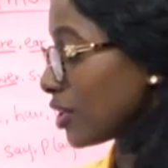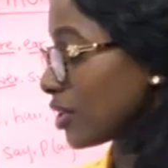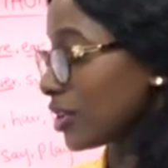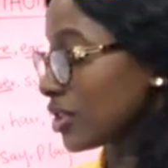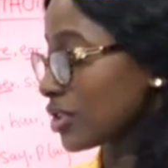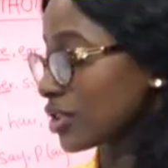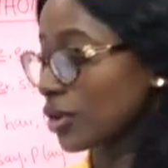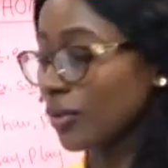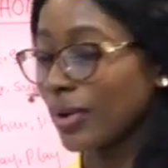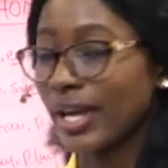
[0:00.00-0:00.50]

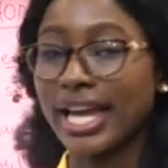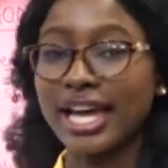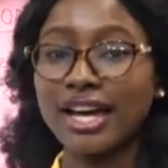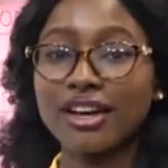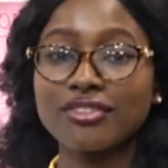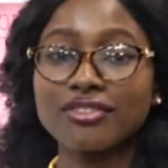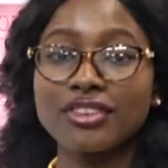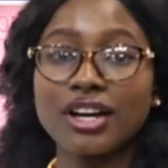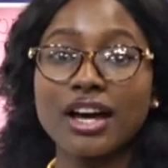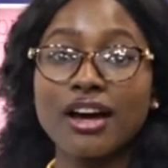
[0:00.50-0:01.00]
So we
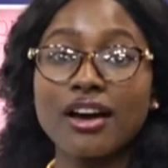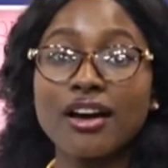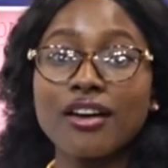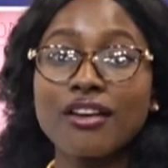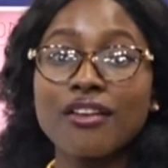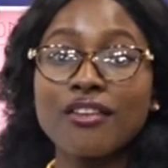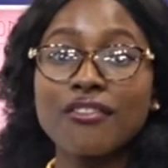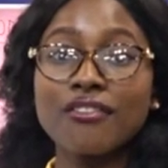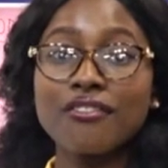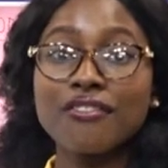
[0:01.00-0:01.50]
have
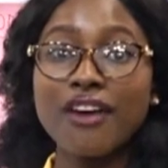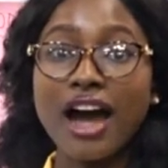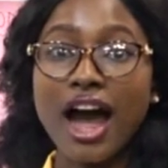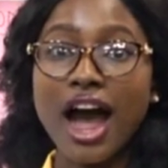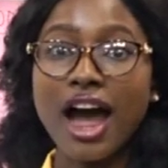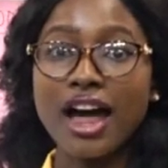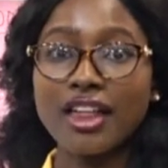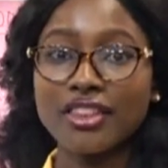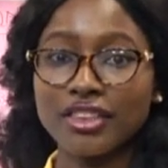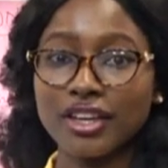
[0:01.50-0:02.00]

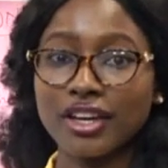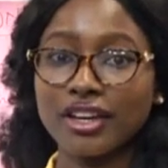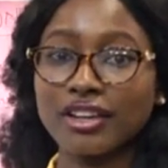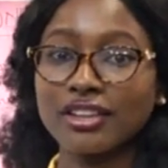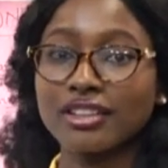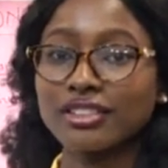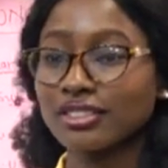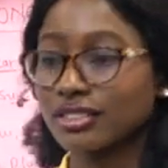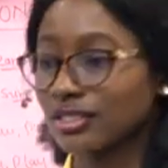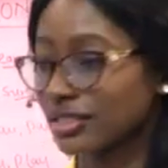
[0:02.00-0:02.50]
father,
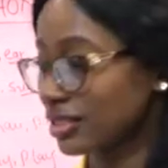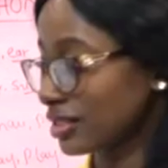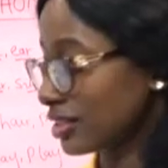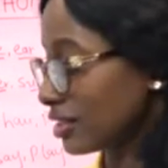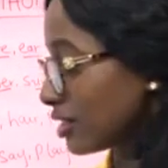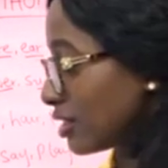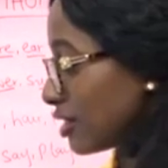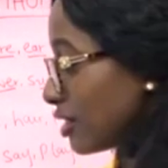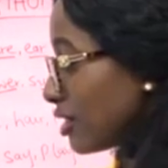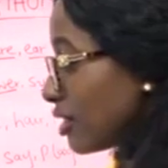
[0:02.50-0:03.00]

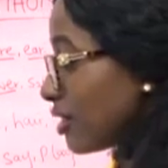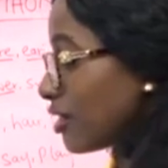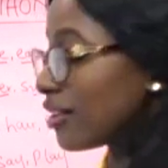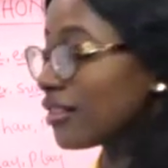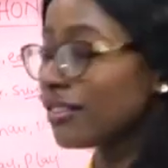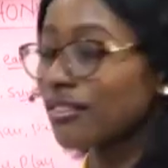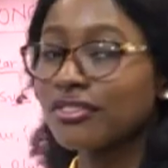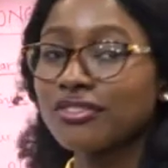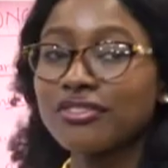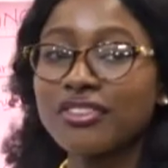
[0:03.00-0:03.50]

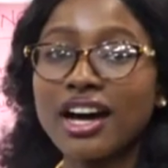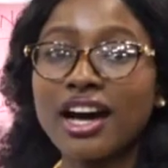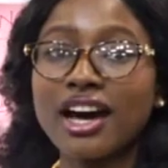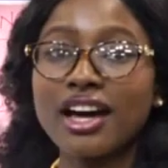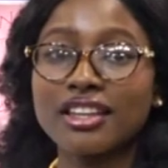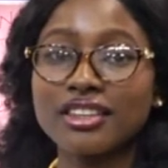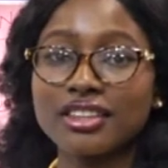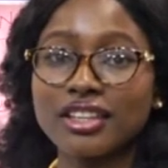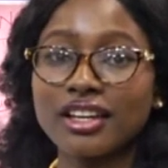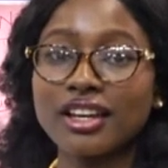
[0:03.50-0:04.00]

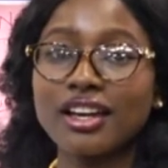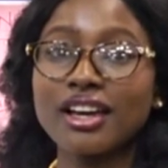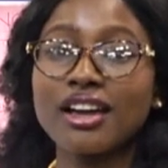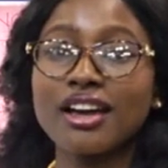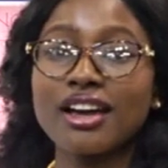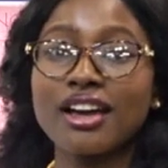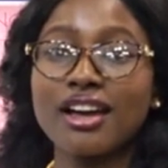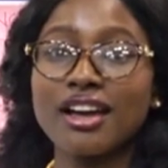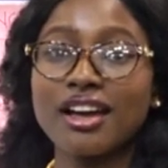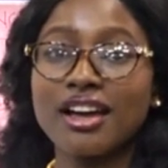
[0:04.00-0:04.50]
father,
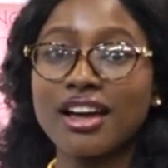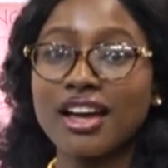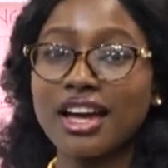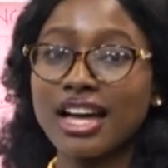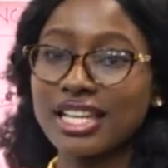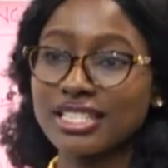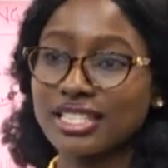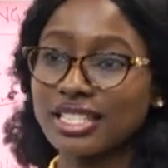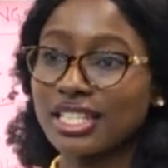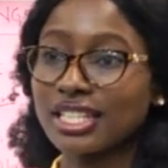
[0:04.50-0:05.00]

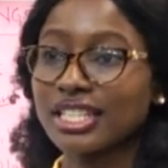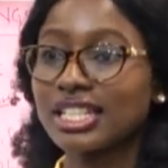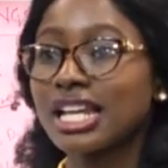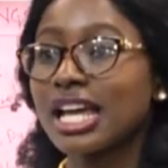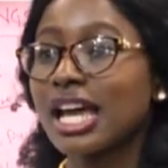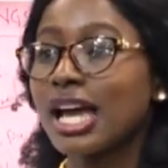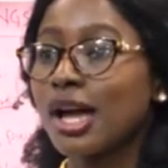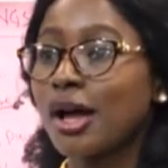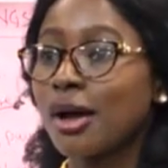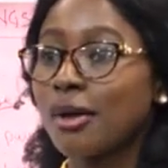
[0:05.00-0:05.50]
as in
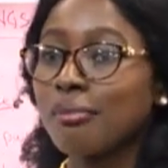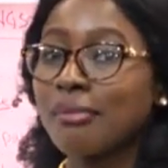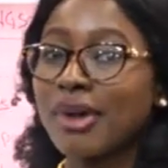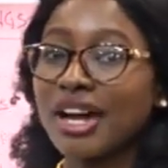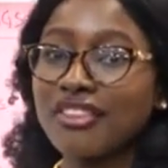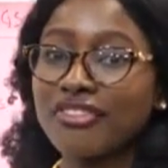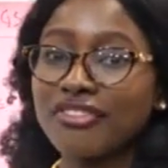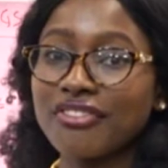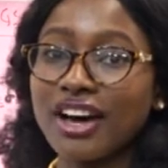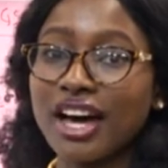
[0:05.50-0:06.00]

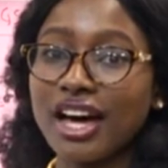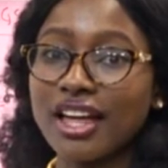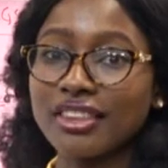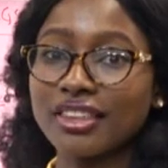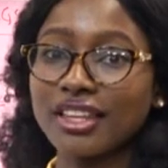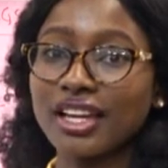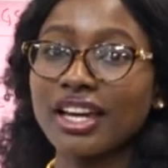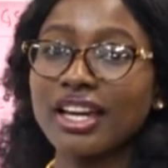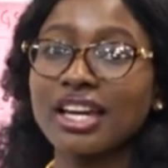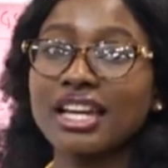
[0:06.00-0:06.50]
my
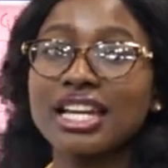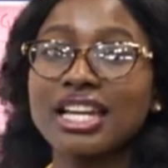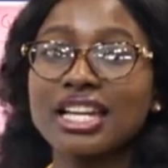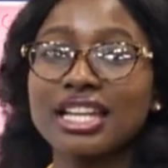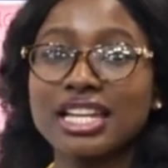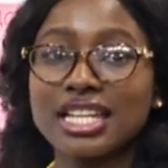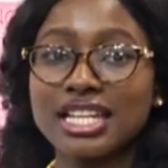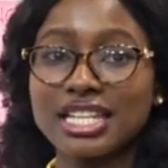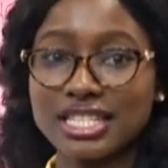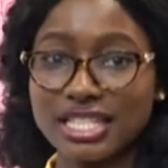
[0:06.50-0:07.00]
father
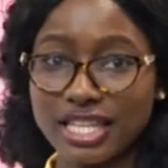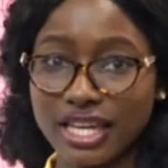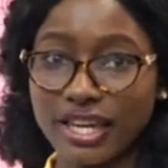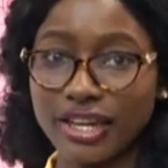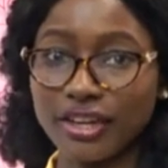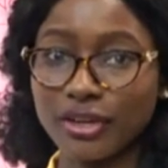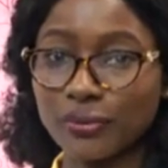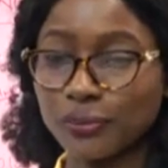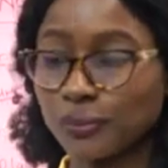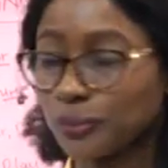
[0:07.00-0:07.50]
is
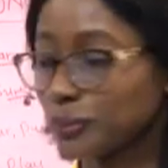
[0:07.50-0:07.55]
here.